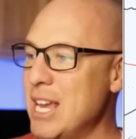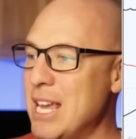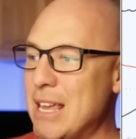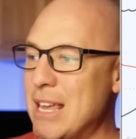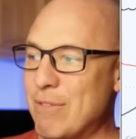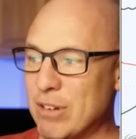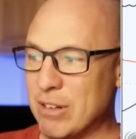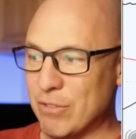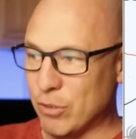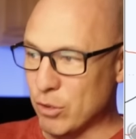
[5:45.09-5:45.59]

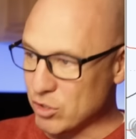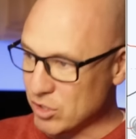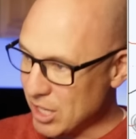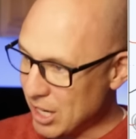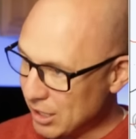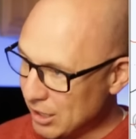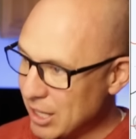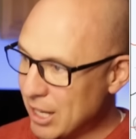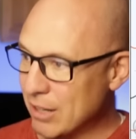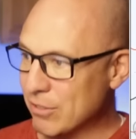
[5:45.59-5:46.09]
Even if there's
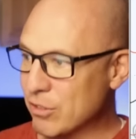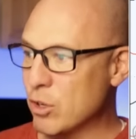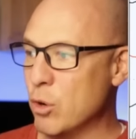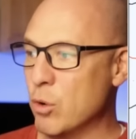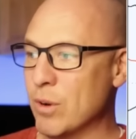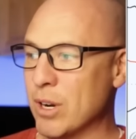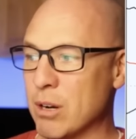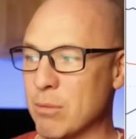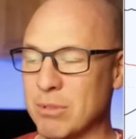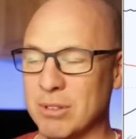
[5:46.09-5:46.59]
not a lot of
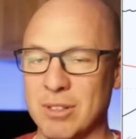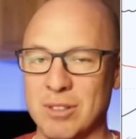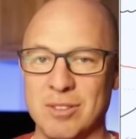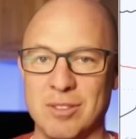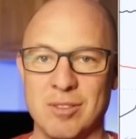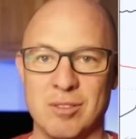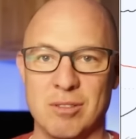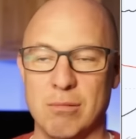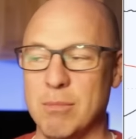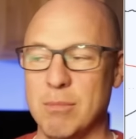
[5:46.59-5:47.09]
cold air with this
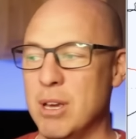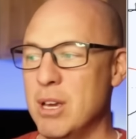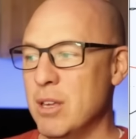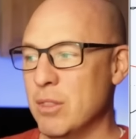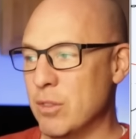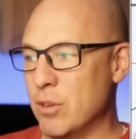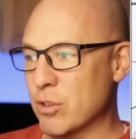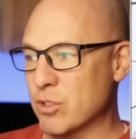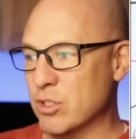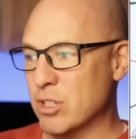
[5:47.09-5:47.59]
system,
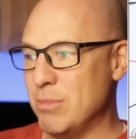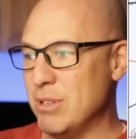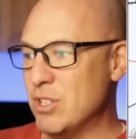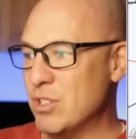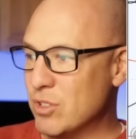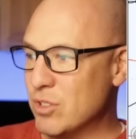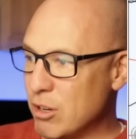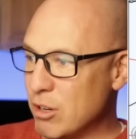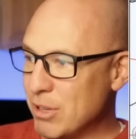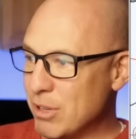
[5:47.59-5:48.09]
there's going to be
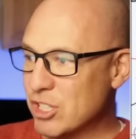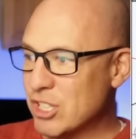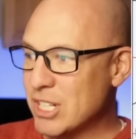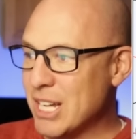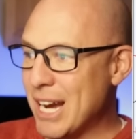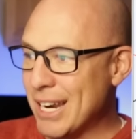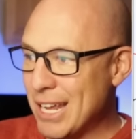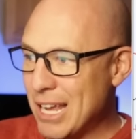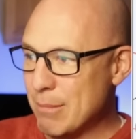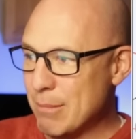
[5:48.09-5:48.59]
so much
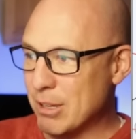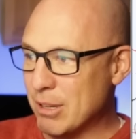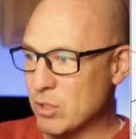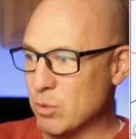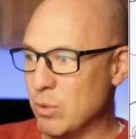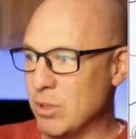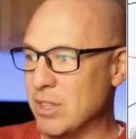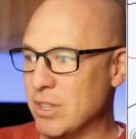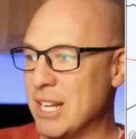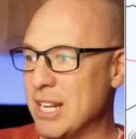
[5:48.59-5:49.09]

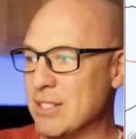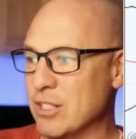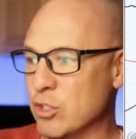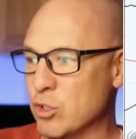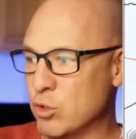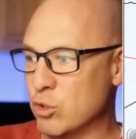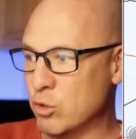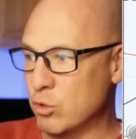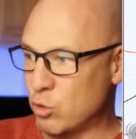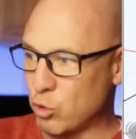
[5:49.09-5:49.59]
dynamics with it as
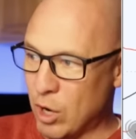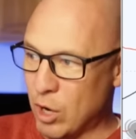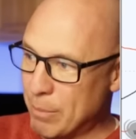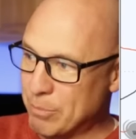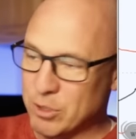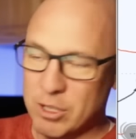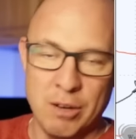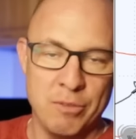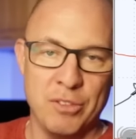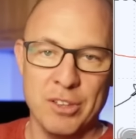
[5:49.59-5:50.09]
it
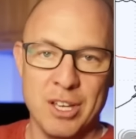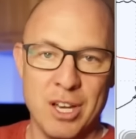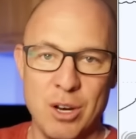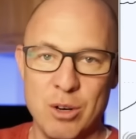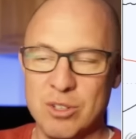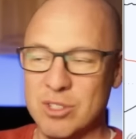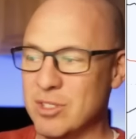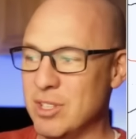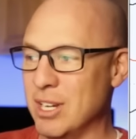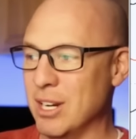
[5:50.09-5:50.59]
drops off the
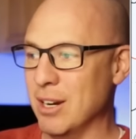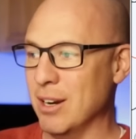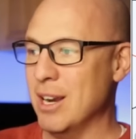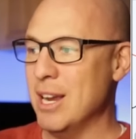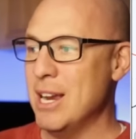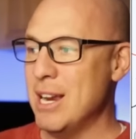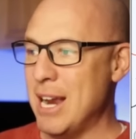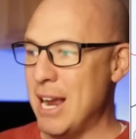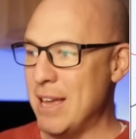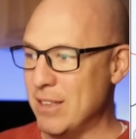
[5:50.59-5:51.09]
coast
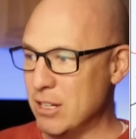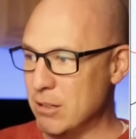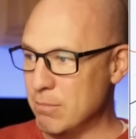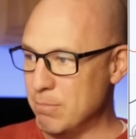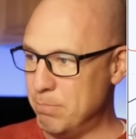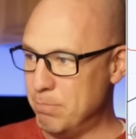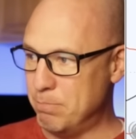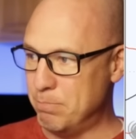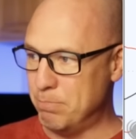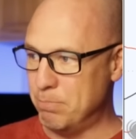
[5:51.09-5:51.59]
here and
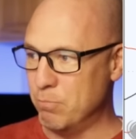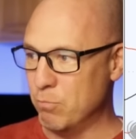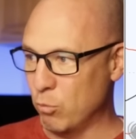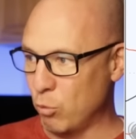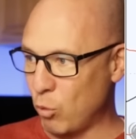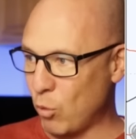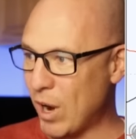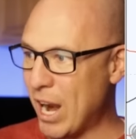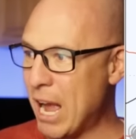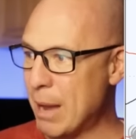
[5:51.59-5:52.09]
then
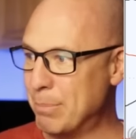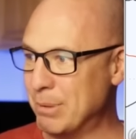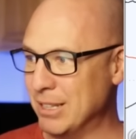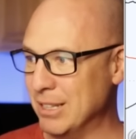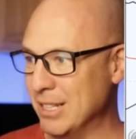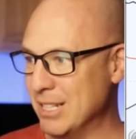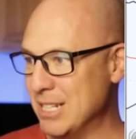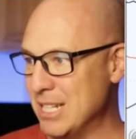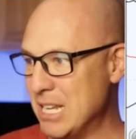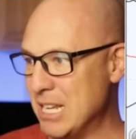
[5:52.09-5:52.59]

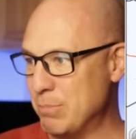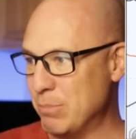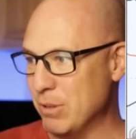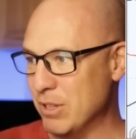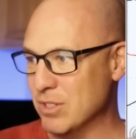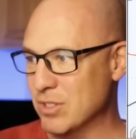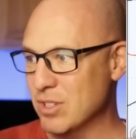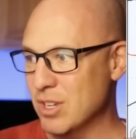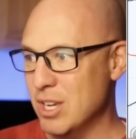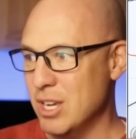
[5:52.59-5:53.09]
rapidly
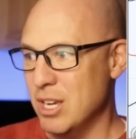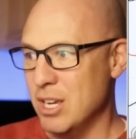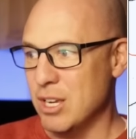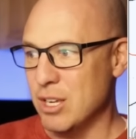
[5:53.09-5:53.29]
deepens.